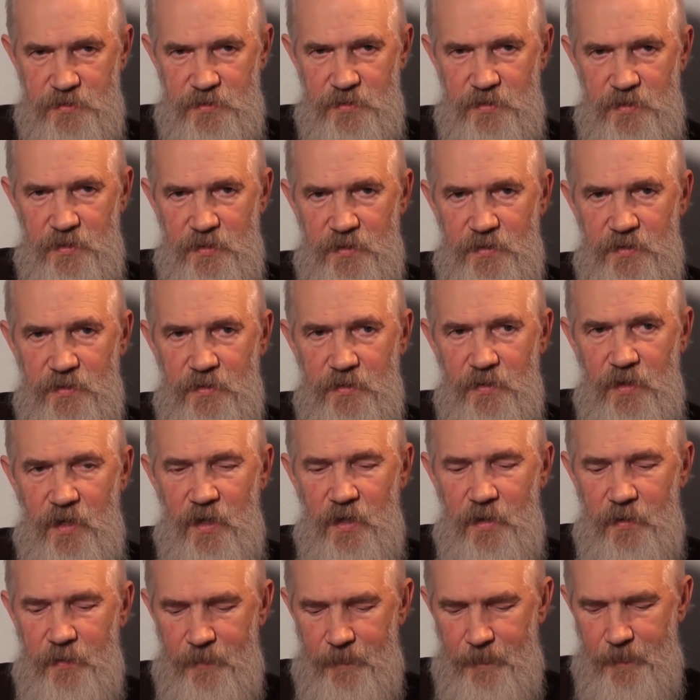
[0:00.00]
kilometers.
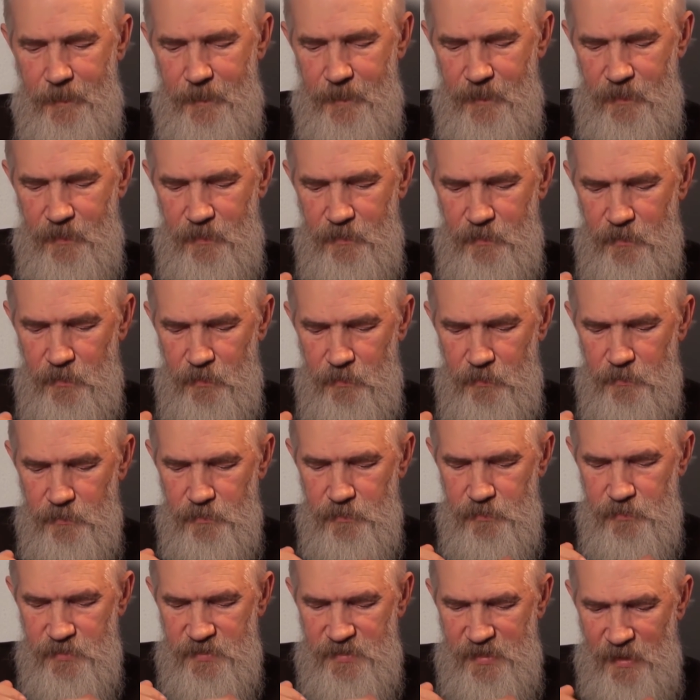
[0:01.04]

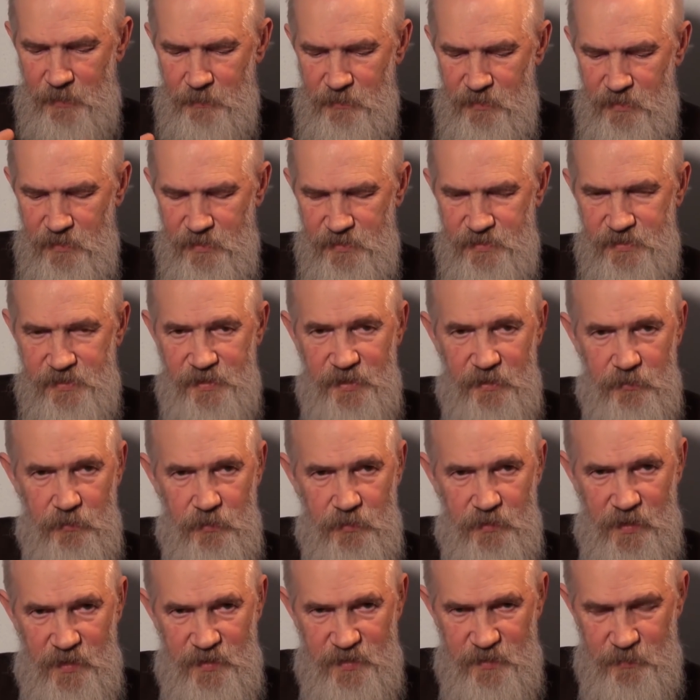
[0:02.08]
And so a
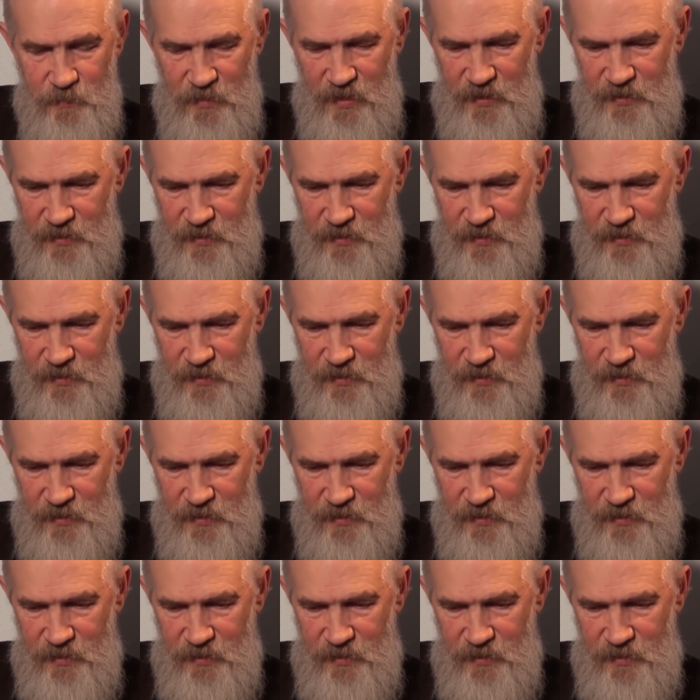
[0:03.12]
chemical